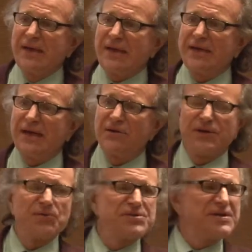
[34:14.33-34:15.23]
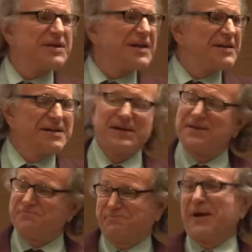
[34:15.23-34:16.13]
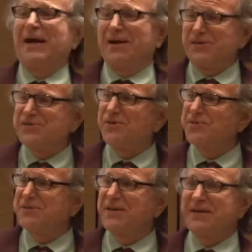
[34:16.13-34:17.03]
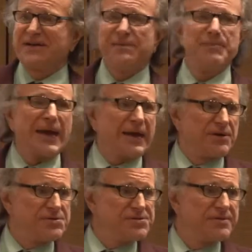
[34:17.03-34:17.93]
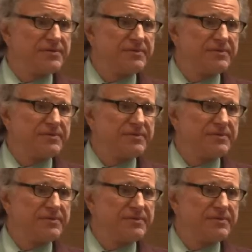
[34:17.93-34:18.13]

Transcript: And not only wasn't he getting any buyers, he wasn't getting any backers.